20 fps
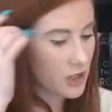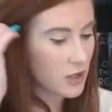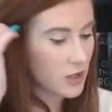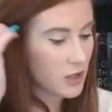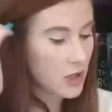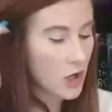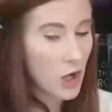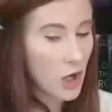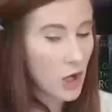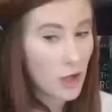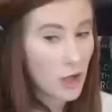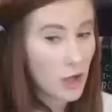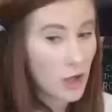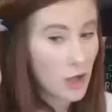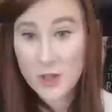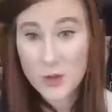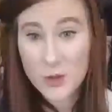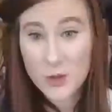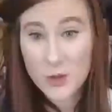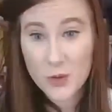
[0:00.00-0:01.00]
called Broken
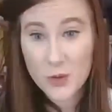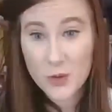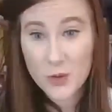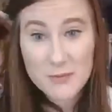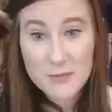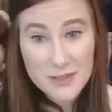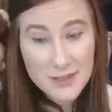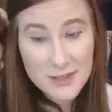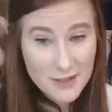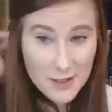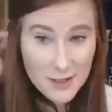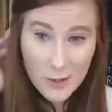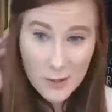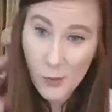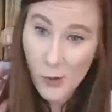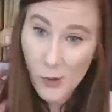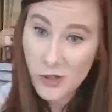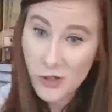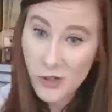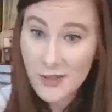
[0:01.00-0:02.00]
Dreams,
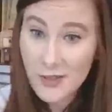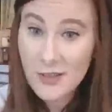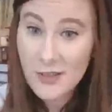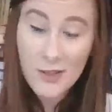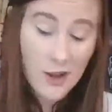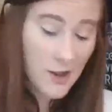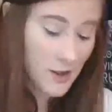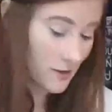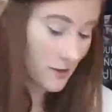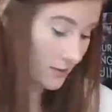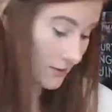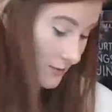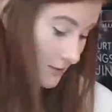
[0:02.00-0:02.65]
which is a song.